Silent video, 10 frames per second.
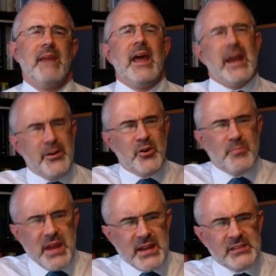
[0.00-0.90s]
He
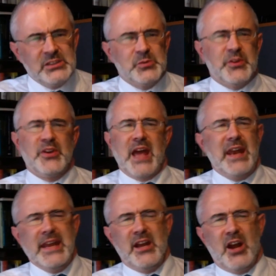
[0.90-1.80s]
remains, without
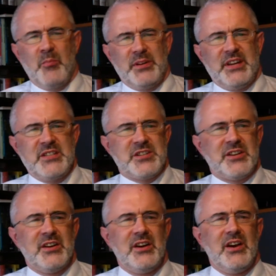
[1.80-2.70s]
any competition,
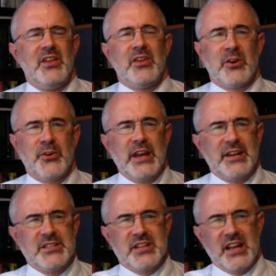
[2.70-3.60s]
the
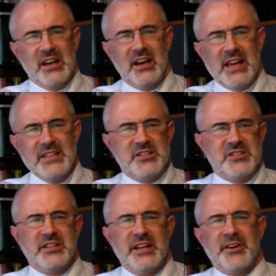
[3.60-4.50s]
greatest
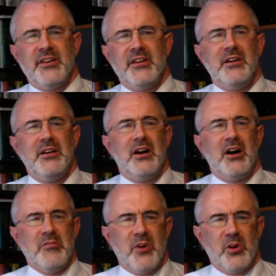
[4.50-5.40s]
legislator
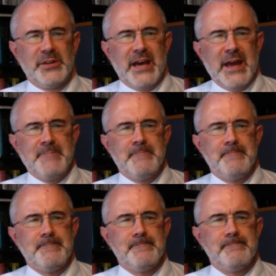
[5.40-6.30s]
of all time.
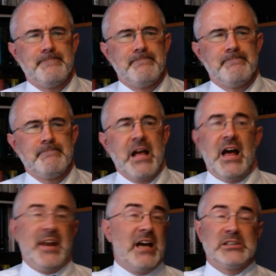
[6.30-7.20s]
And
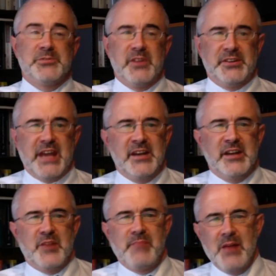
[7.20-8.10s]
as for the Ten
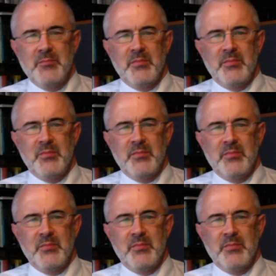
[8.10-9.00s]
Commandments that
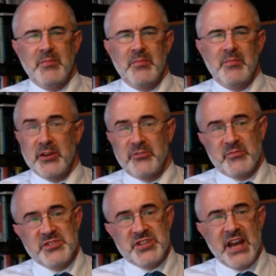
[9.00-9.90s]
he brought down from
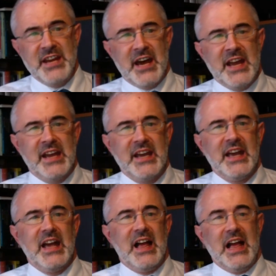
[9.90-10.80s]
Sinai,
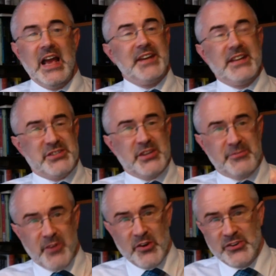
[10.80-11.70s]
it is the
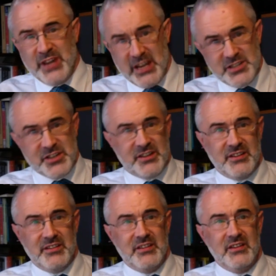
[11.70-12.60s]
foundation
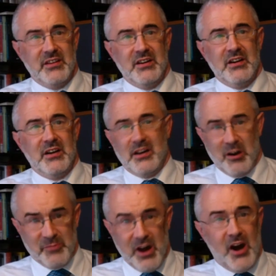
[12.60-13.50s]

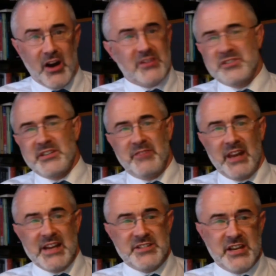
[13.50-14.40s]
of our
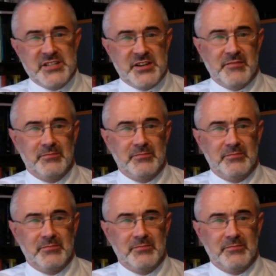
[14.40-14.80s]
civilization.